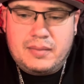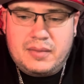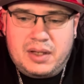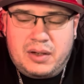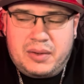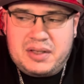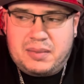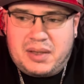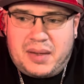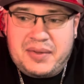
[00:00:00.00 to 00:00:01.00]
You know, and
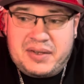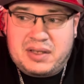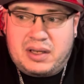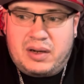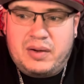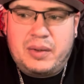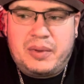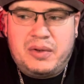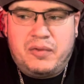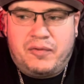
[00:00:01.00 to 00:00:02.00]
sometimes it's scary
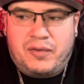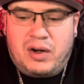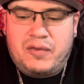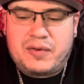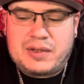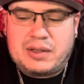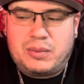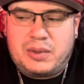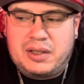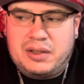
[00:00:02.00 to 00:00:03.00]
when you fall for
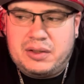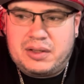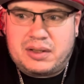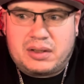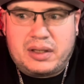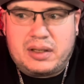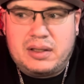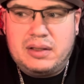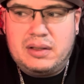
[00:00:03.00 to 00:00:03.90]
someone and you're just like,